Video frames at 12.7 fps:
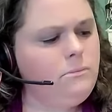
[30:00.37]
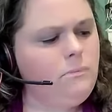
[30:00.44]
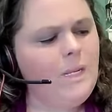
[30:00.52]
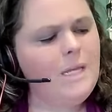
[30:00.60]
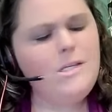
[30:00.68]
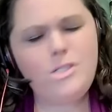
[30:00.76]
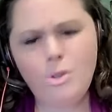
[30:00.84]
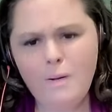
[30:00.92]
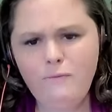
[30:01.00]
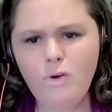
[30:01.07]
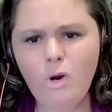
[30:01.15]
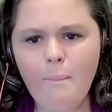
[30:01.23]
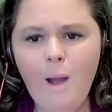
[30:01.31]
and so if
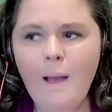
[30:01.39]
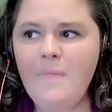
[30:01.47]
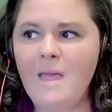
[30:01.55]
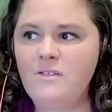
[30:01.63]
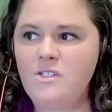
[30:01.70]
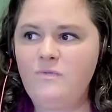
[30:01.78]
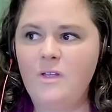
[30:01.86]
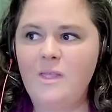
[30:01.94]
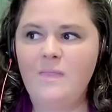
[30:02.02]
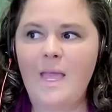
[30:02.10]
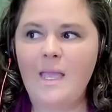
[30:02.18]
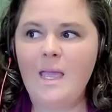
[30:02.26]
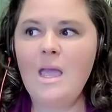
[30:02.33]
you're a mom that's feeling
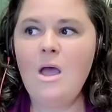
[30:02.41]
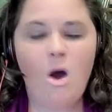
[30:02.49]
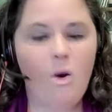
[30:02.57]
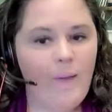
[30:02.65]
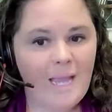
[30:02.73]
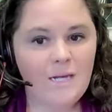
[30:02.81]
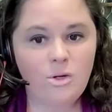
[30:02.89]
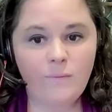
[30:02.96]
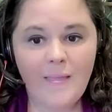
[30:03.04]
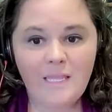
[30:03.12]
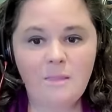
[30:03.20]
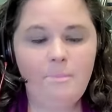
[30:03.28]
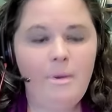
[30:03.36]
like, okay, I don't
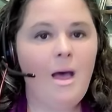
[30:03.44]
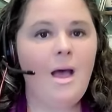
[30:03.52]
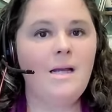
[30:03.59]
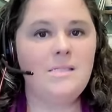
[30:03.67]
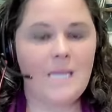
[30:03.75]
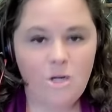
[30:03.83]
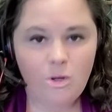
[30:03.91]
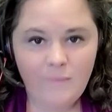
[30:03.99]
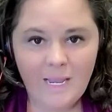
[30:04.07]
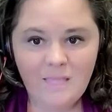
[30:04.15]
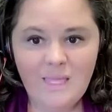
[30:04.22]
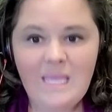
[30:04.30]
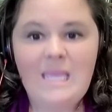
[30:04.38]
like the bugs, I don't
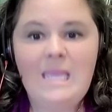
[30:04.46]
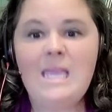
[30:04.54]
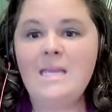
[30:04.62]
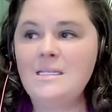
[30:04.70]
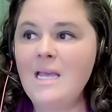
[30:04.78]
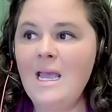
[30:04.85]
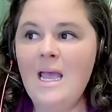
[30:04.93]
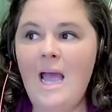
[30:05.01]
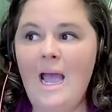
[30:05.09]
like the heat, I